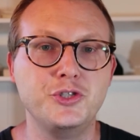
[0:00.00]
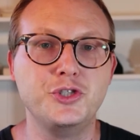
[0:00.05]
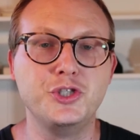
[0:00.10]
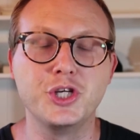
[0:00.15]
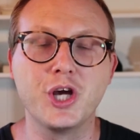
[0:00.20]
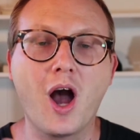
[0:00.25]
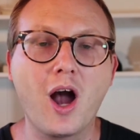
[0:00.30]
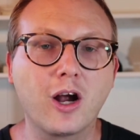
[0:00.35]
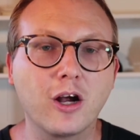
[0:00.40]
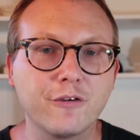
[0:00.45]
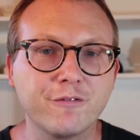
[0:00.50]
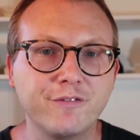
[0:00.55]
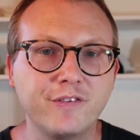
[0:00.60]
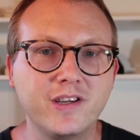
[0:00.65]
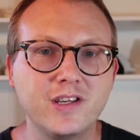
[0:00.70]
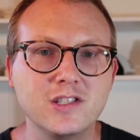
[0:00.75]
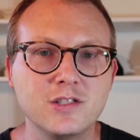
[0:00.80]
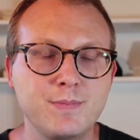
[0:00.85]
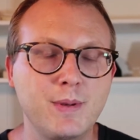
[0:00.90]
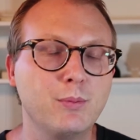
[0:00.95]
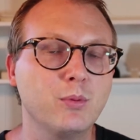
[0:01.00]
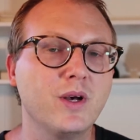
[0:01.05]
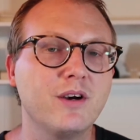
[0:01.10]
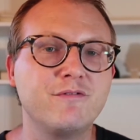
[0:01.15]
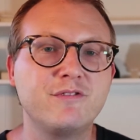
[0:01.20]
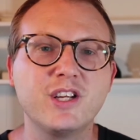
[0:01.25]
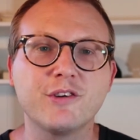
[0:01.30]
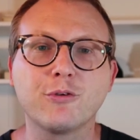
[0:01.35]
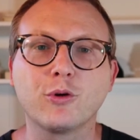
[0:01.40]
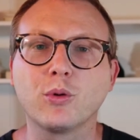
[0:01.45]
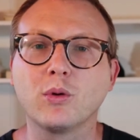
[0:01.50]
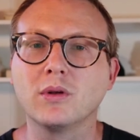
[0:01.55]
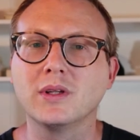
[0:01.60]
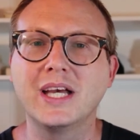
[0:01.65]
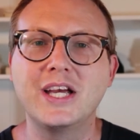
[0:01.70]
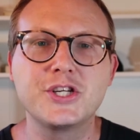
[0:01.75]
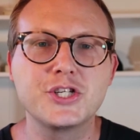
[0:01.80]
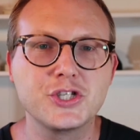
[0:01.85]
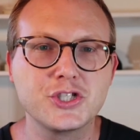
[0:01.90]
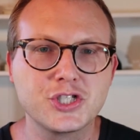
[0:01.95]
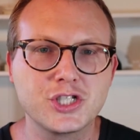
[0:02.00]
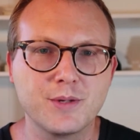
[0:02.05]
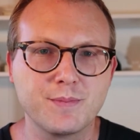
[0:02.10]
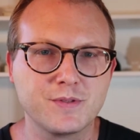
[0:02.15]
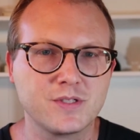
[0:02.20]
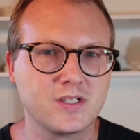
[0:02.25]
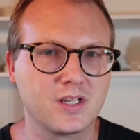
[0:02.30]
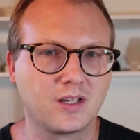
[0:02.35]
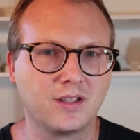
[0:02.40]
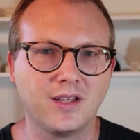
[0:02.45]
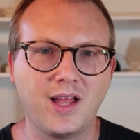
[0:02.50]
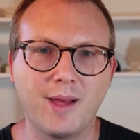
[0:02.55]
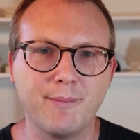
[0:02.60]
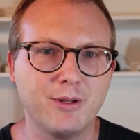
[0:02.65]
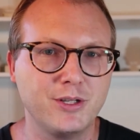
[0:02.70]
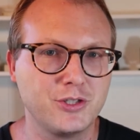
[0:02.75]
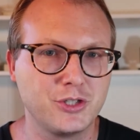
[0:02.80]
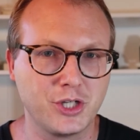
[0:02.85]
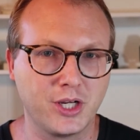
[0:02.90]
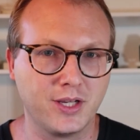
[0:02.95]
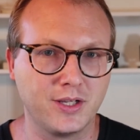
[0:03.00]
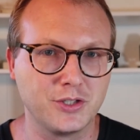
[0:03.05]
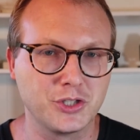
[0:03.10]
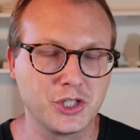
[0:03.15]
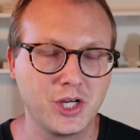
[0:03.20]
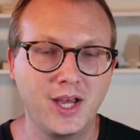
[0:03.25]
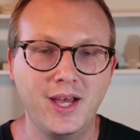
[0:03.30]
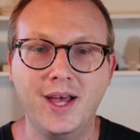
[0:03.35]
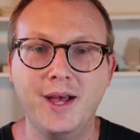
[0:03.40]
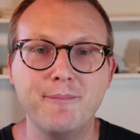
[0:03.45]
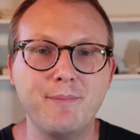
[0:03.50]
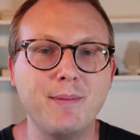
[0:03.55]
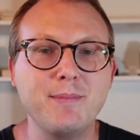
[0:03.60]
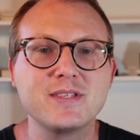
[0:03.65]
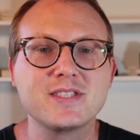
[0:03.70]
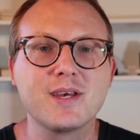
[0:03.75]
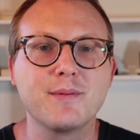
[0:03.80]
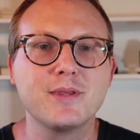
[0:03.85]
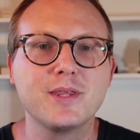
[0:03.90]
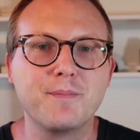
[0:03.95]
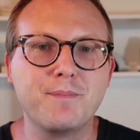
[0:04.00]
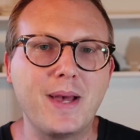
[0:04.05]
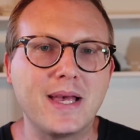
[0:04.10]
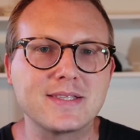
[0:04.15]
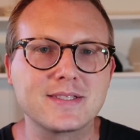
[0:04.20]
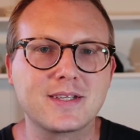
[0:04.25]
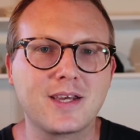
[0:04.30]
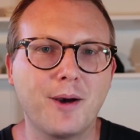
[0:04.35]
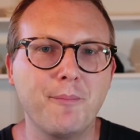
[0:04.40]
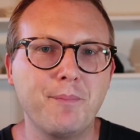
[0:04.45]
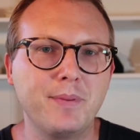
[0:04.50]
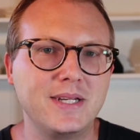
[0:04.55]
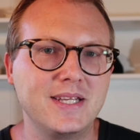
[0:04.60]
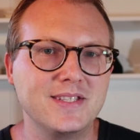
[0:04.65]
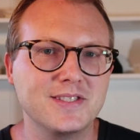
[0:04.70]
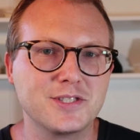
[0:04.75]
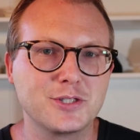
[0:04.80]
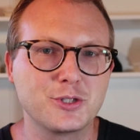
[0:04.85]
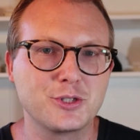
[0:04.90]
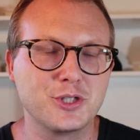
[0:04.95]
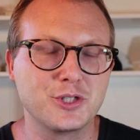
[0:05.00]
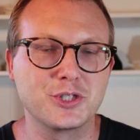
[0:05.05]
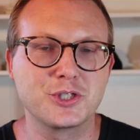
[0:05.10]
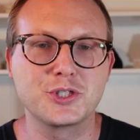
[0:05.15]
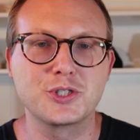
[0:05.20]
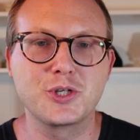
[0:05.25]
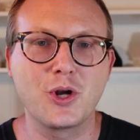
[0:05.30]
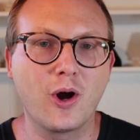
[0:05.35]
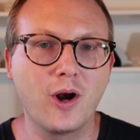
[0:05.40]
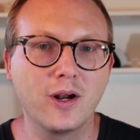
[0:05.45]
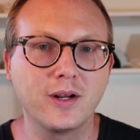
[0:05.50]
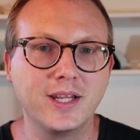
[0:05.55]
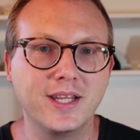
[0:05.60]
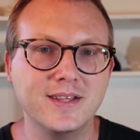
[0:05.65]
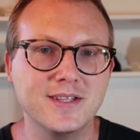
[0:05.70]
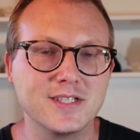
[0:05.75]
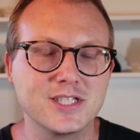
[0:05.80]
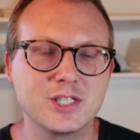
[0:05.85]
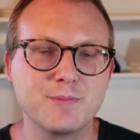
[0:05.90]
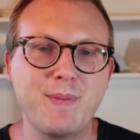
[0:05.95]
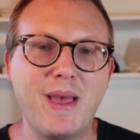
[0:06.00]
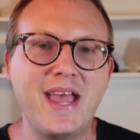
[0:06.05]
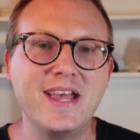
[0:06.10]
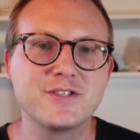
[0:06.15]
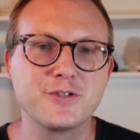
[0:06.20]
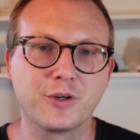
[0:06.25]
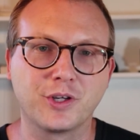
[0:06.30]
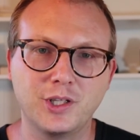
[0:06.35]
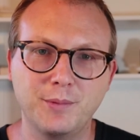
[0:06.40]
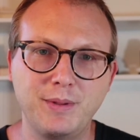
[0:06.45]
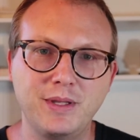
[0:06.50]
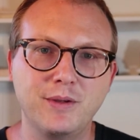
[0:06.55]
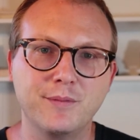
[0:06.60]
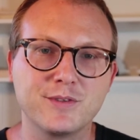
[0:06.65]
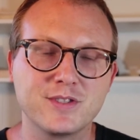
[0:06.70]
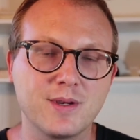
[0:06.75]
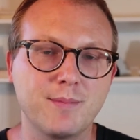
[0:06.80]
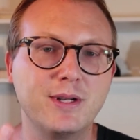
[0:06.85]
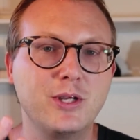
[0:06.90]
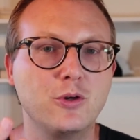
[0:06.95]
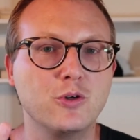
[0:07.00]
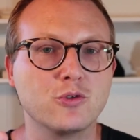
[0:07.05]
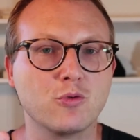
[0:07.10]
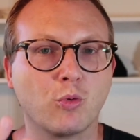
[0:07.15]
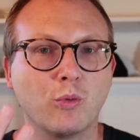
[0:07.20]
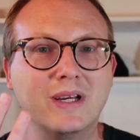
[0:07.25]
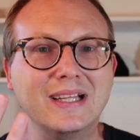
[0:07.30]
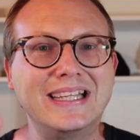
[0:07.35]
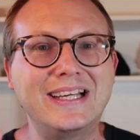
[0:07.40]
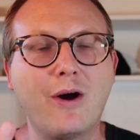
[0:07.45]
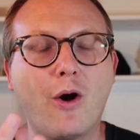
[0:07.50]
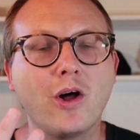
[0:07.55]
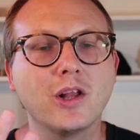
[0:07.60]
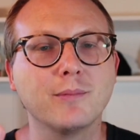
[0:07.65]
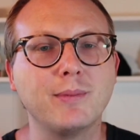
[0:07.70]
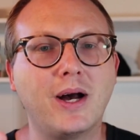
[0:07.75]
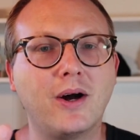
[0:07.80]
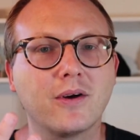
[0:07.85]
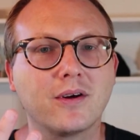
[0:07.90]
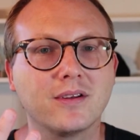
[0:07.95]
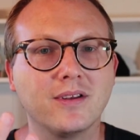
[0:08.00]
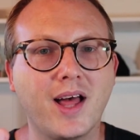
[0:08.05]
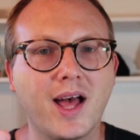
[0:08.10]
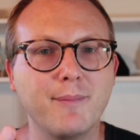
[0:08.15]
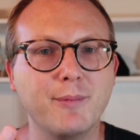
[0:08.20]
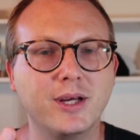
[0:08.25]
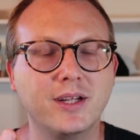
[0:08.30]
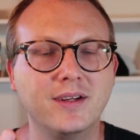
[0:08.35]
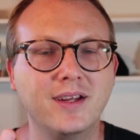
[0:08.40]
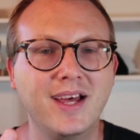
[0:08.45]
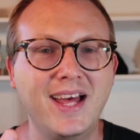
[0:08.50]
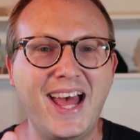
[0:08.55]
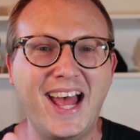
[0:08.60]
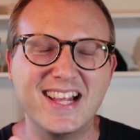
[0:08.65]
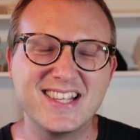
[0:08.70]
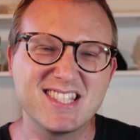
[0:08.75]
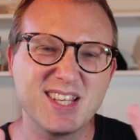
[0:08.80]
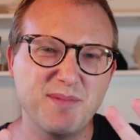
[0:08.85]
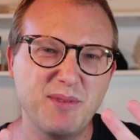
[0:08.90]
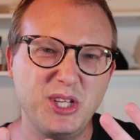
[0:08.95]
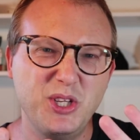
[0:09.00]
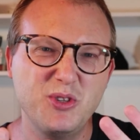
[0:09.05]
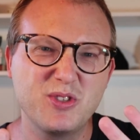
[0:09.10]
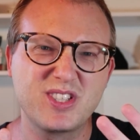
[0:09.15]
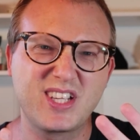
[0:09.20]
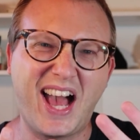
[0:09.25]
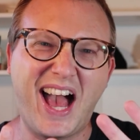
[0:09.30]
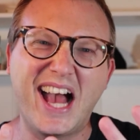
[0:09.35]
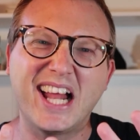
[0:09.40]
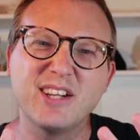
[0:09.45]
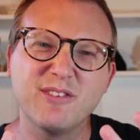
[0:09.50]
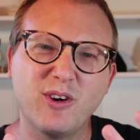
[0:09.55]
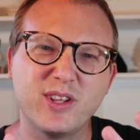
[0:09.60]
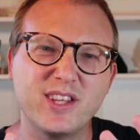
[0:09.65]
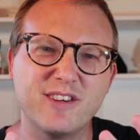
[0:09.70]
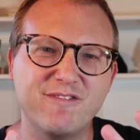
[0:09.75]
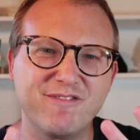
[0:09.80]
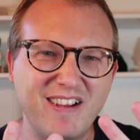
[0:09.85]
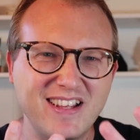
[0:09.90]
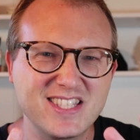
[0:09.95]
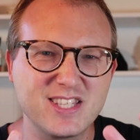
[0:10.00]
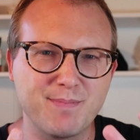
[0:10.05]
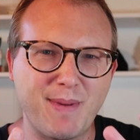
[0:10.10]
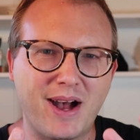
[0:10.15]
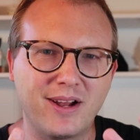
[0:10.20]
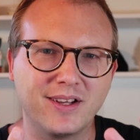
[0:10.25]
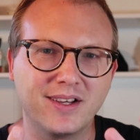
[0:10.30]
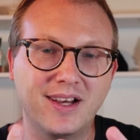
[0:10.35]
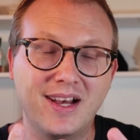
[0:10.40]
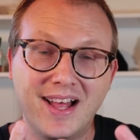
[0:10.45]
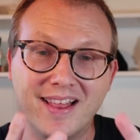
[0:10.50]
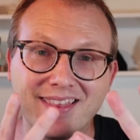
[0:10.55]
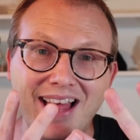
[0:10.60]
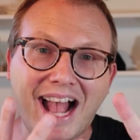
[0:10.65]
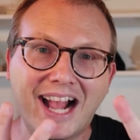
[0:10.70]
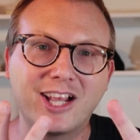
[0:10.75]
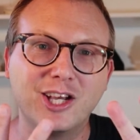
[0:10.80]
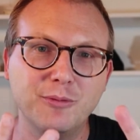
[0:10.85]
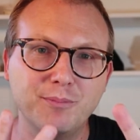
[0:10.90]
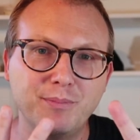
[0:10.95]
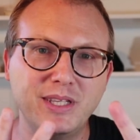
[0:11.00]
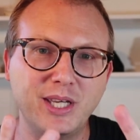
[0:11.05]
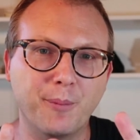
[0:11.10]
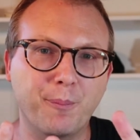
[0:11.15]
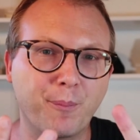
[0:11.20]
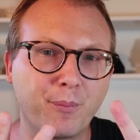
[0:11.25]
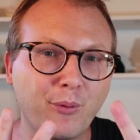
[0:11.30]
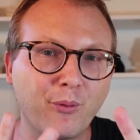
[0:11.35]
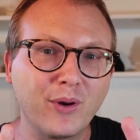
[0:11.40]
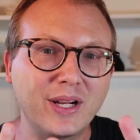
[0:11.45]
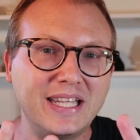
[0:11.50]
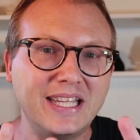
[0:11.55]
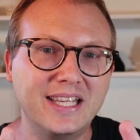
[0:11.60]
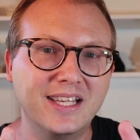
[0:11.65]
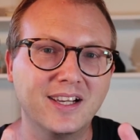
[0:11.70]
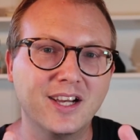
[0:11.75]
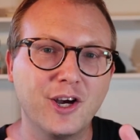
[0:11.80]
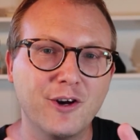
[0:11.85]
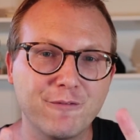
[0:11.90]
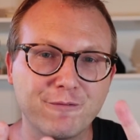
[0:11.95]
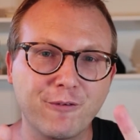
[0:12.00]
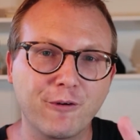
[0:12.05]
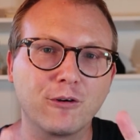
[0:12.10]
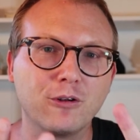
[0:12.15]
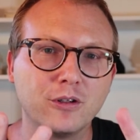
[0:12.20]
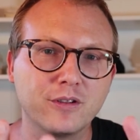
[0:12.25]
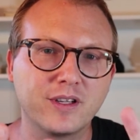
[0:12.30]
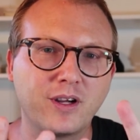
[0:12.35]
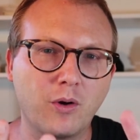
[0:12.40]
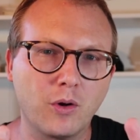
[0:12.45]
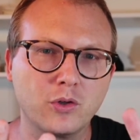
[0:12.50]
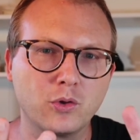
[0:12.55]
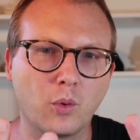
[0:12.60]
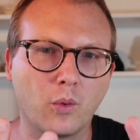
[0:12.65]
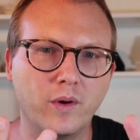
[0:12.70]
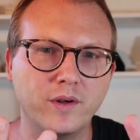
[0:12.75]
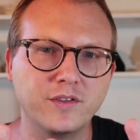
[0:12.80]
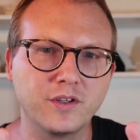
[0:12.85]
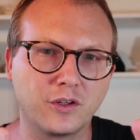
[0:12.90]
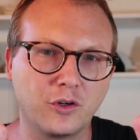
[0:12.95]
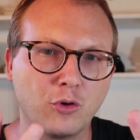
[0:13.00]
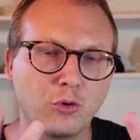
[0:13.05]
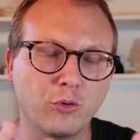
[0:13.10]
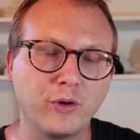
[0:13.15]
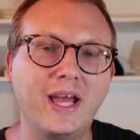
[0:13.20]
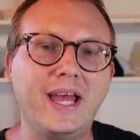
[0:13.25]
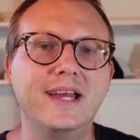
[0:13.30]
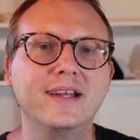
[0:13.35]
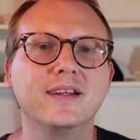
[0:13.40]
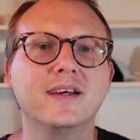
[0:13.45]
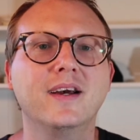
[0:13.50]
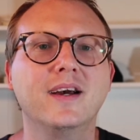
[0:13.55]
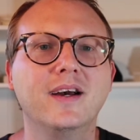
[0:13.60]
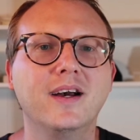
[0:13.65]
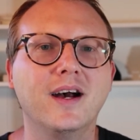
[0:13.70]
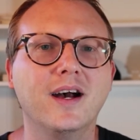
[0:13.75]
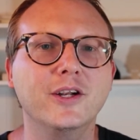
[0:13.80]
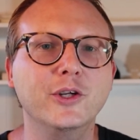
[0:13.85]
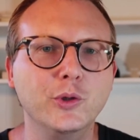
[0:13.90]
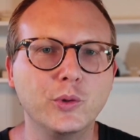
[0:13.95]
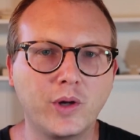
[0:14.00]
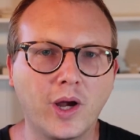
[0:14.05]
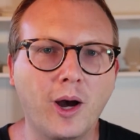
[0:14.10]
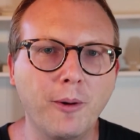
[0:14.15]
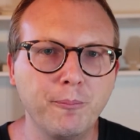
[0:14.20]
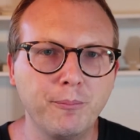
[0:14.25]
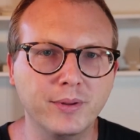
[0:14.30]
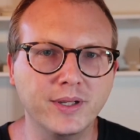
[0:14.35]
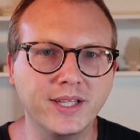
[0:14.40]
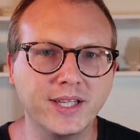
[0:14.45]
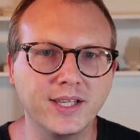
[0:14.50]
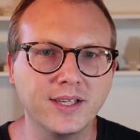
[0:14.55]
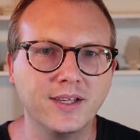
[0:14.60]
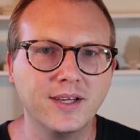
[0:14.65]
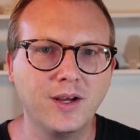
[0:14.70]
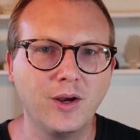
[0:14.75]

geographies, people who have different relationships to climate change. Maybe some of the best companies to start in this space are going to be somebody who's really all about climate and somebody who's kind of on the fence about it. That could be a pretty fertile territory to create a new company